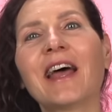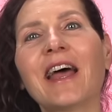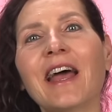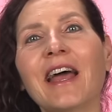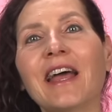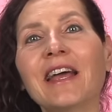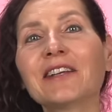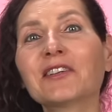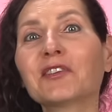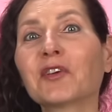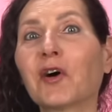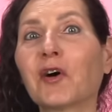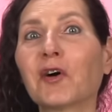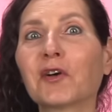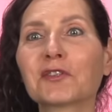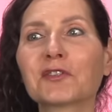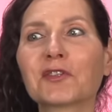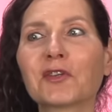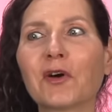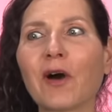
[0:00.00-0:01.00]
and
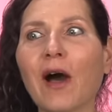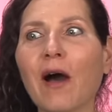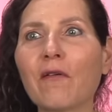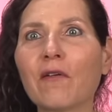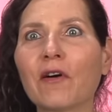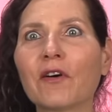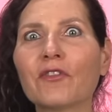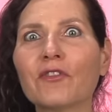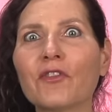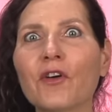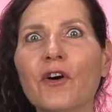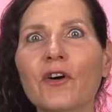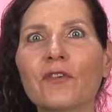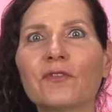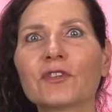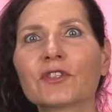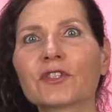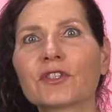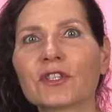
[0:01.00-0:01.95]
also our nervous